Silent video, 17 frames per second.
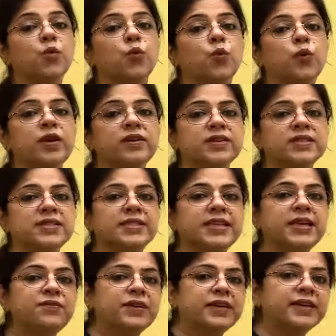will
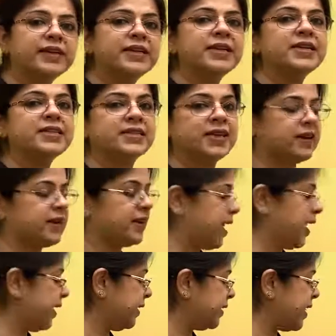receive little
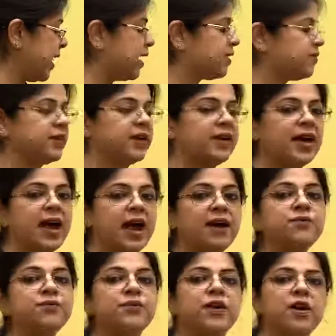sunlight and will
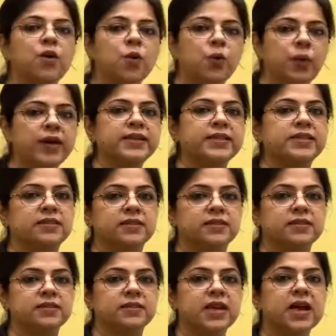have
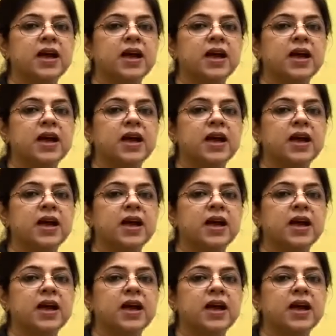winters.